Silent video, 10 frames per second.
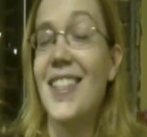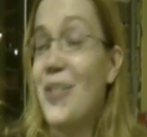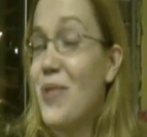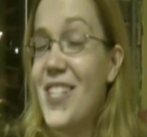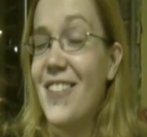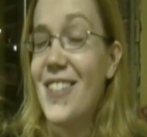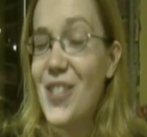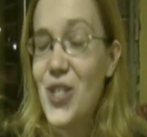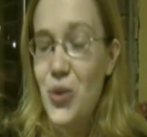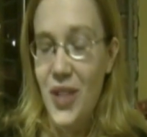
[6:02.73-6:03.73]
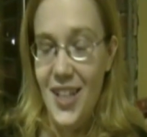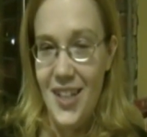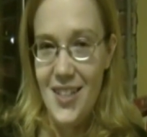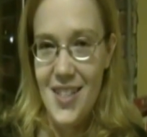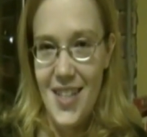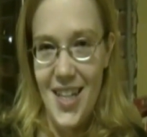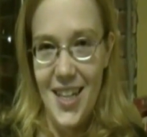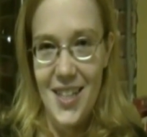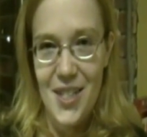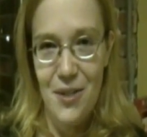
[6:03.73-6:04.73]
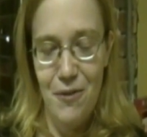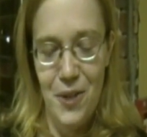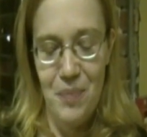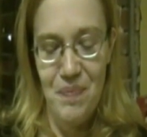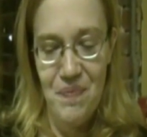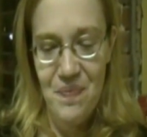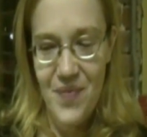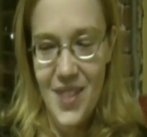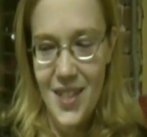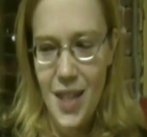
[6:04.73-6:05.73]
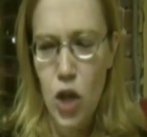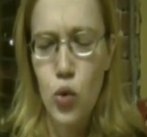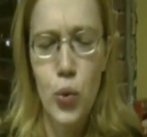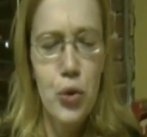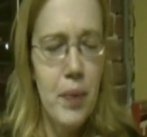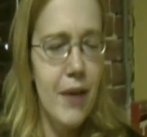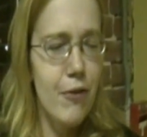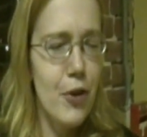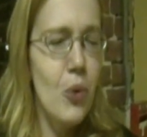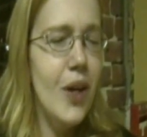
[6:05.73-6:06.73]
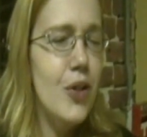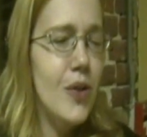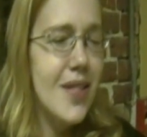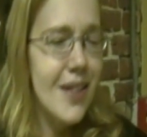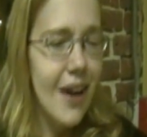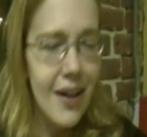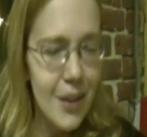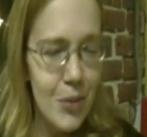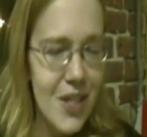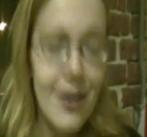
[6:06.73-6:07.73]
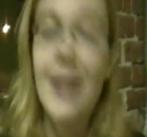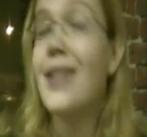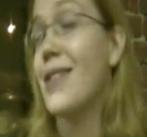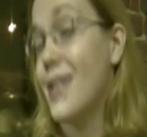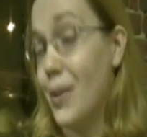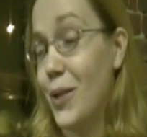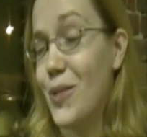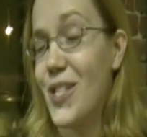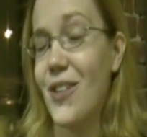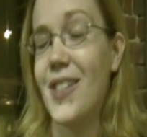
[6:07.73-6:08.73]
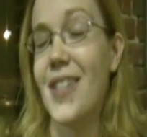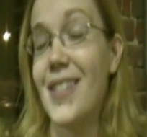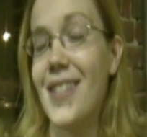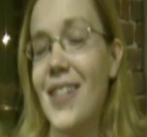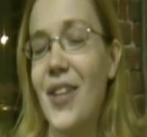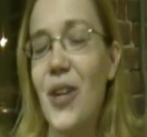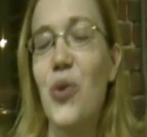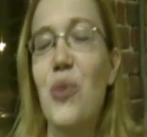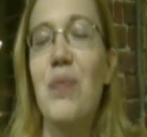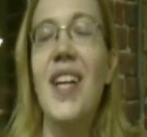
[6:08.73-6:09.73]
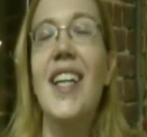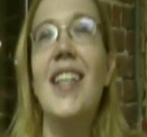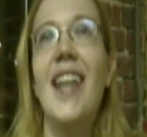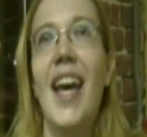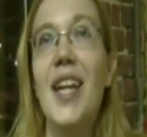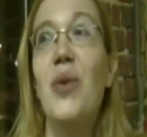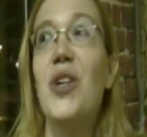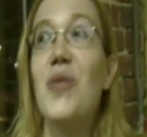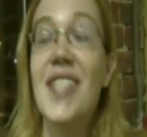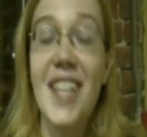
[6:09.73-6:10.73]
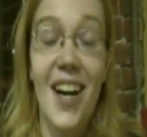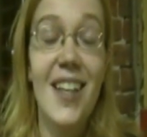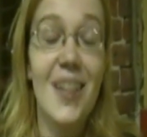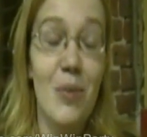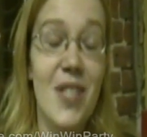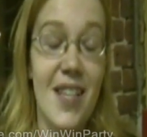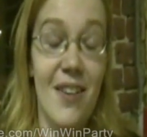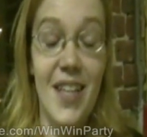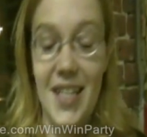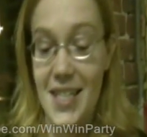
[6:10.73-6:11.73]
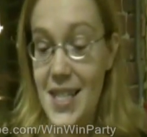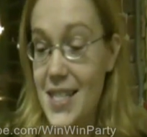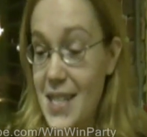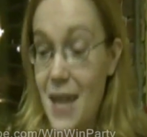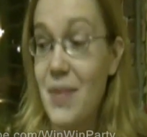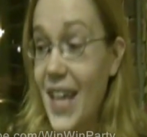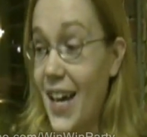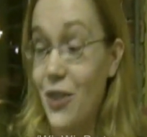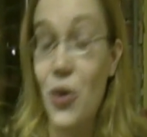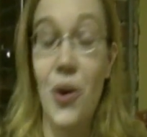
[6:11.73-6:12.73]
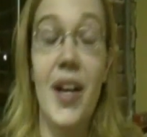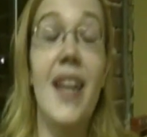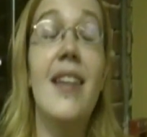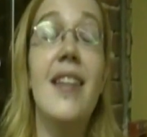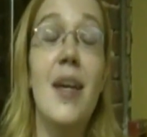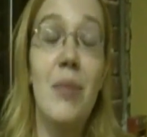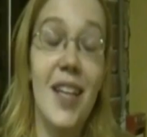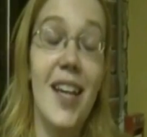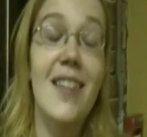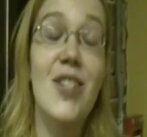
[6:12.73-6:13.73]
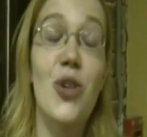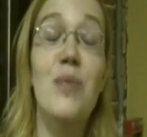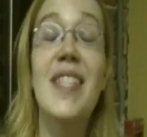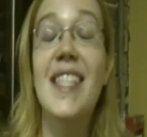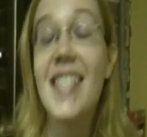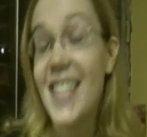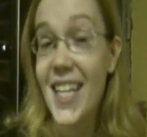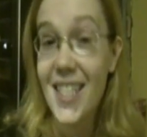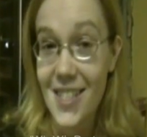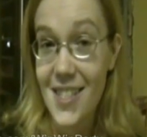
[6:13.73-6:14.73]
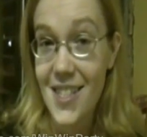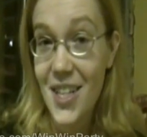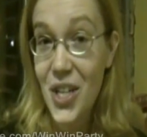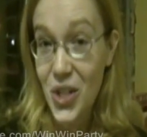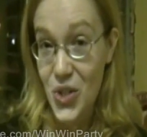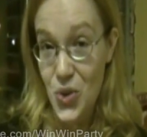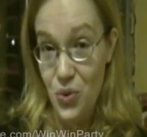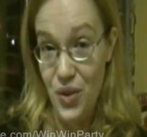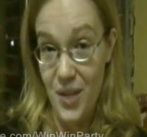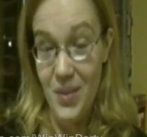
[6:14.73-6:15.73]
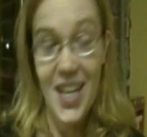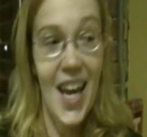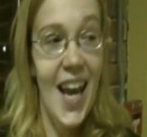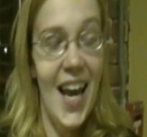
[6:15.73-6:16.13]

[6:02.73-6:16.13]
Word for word: that libertarians do a lot is they kind of group everyone who is not a libertarian, and this is some libertarians I see, they group anyone who is not a libertarian into the same category, and then they apply the term statist to them.